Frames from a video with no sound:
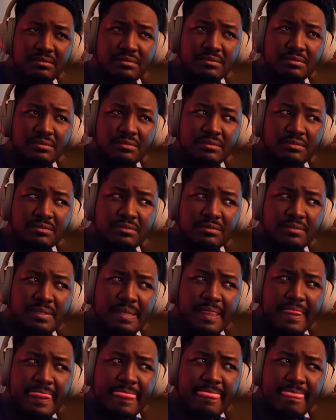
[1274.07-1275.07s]
What in the
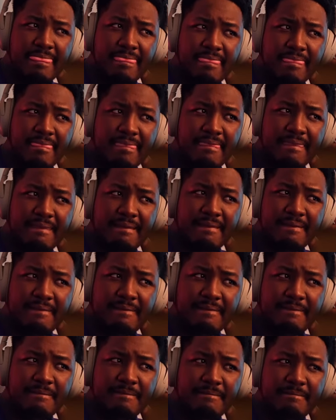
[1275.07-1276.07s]
hell is this doing in
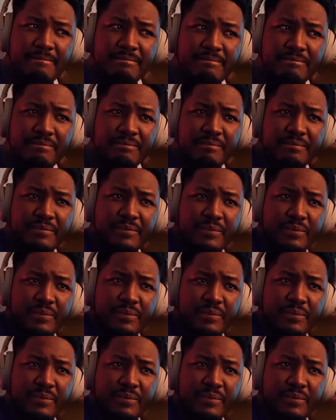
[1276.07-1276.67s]
the attic?